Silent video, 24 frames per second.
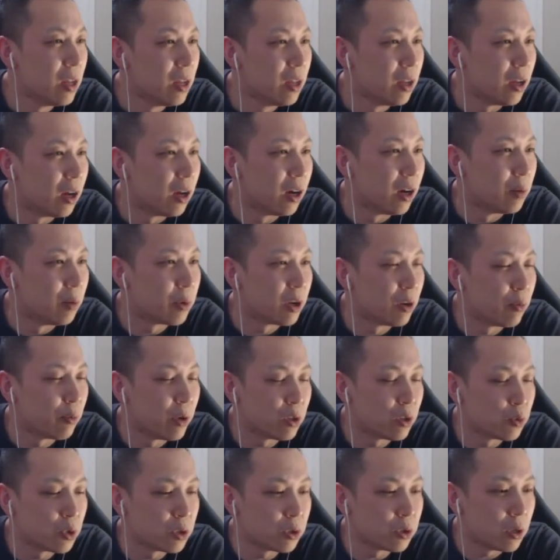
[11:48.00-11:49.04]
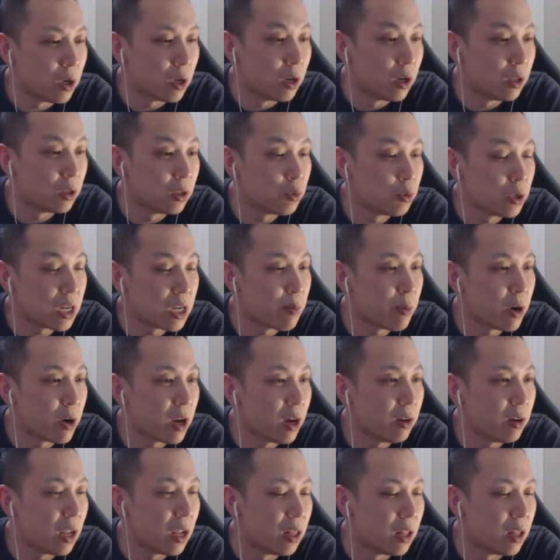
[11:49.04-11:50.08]
I'm going to wait the switch timer
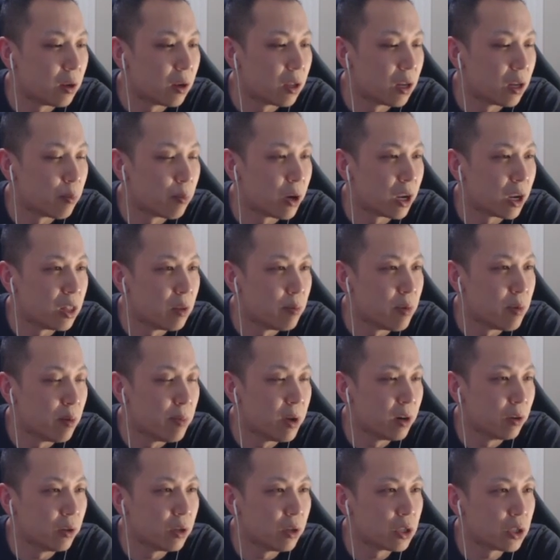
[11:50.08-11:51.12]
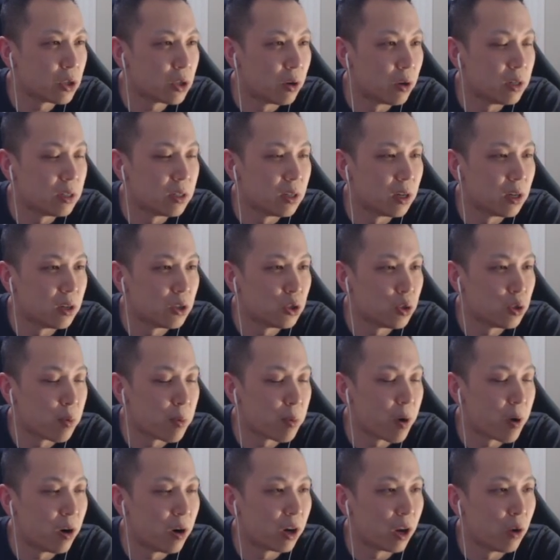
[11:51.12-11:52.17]
out, and then I'm going to bring in the Melmetal to start
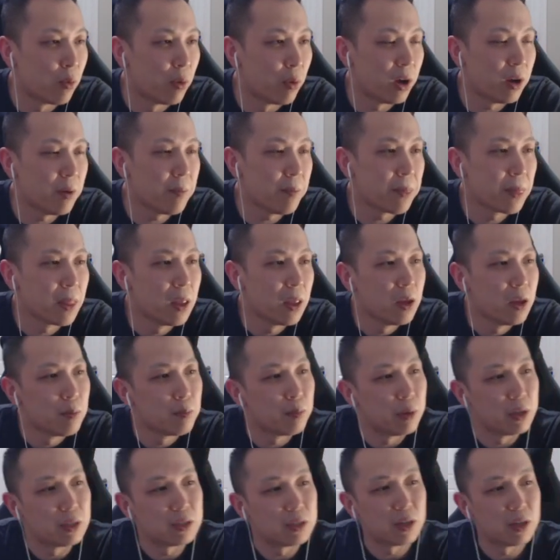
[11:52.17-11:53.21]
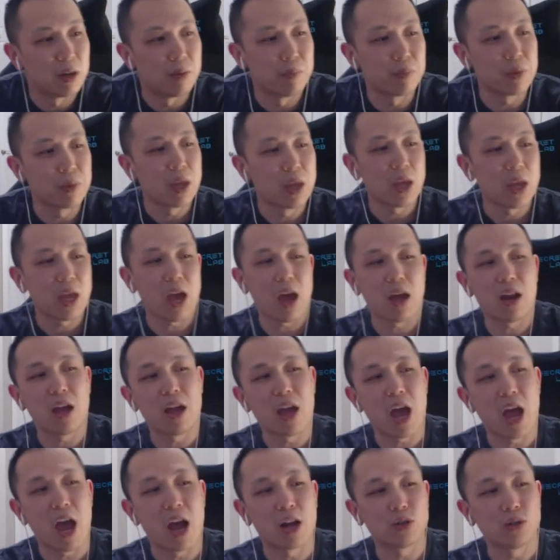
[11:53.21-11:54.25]
superpowering away. But had I
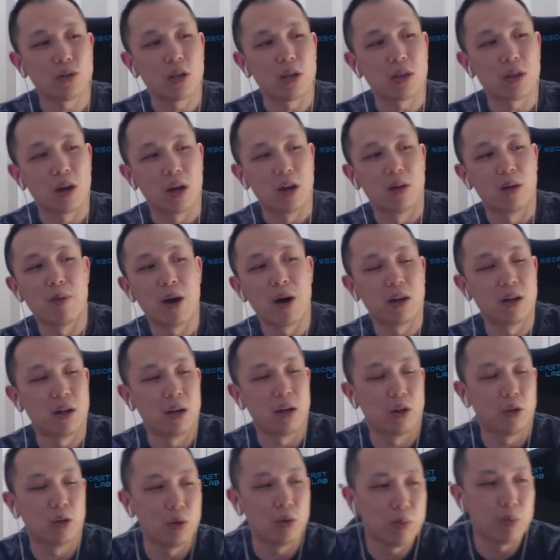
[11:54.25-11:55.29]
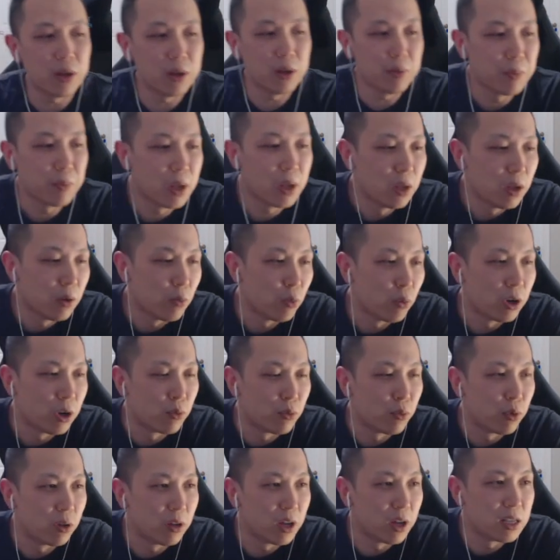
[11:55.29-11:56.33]
actually thought about it a little bit, would have
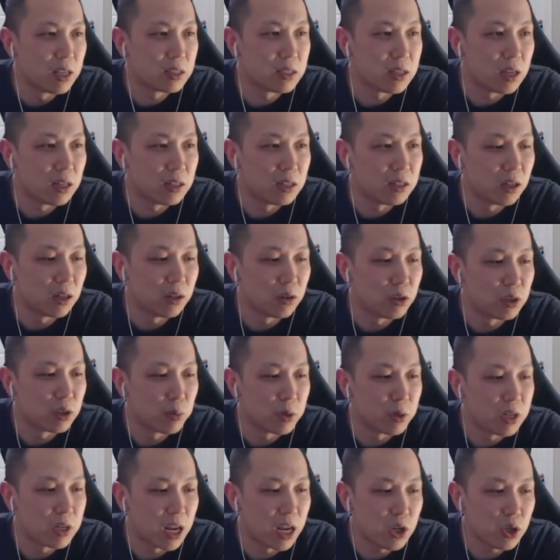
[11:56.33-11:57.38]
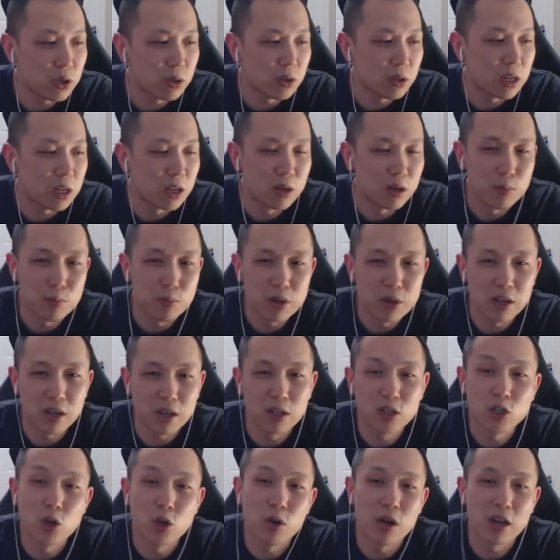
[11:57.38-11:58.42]
realized that there's potentially going to be a
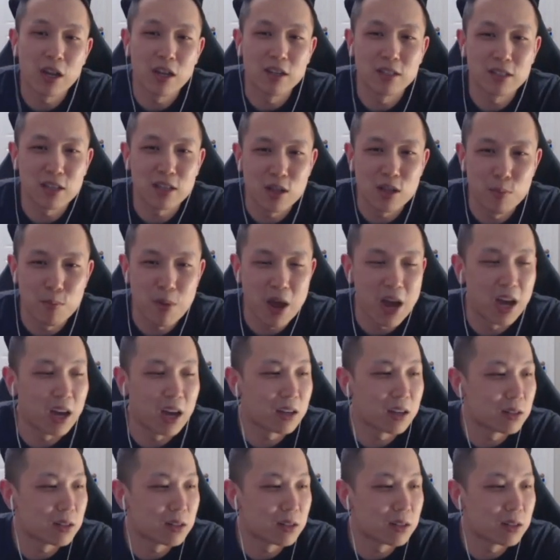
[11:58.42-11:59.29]
Togekiss in the back.